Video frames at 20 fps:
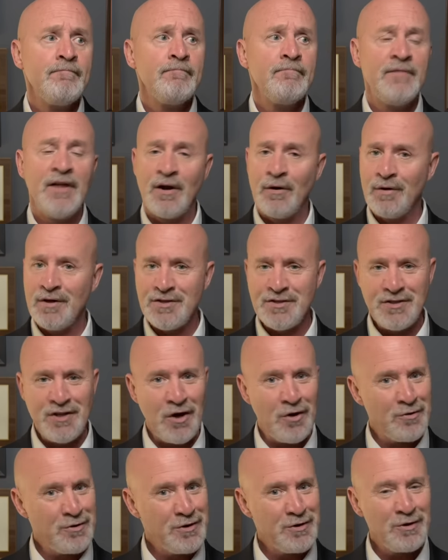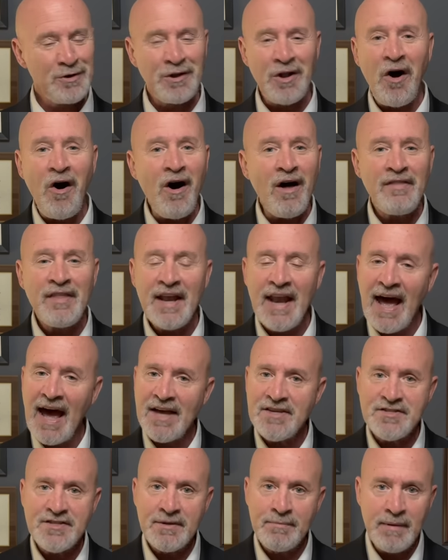There is no new law that
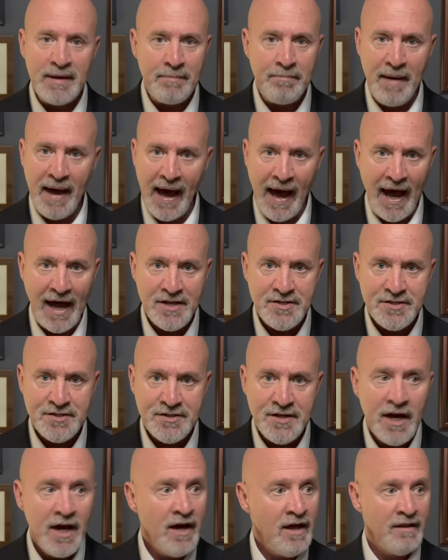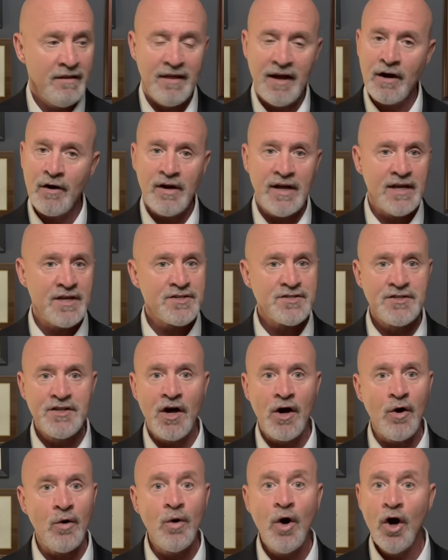has to be passed. There is
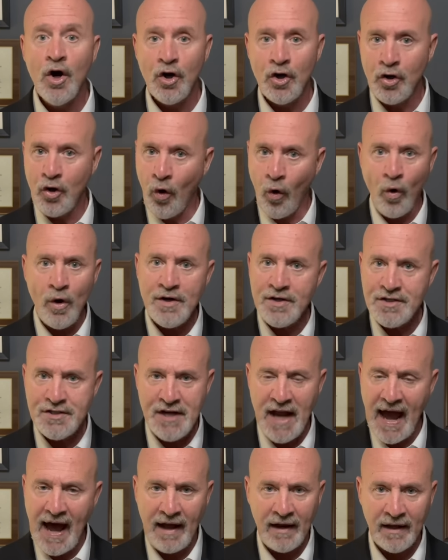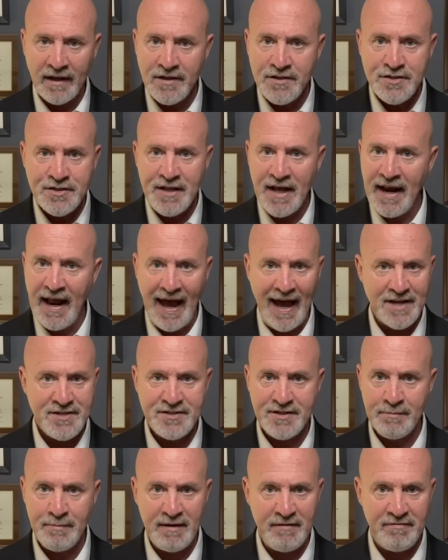no court challenge that has
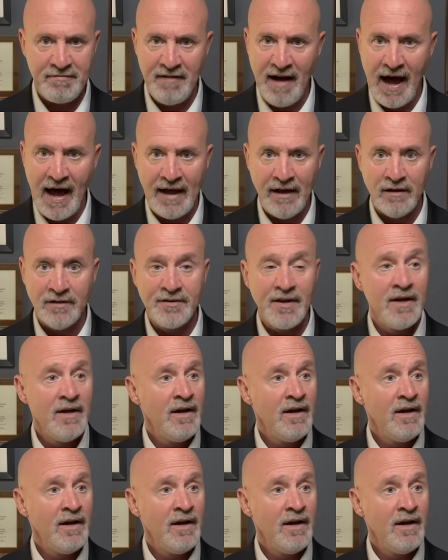to be filed,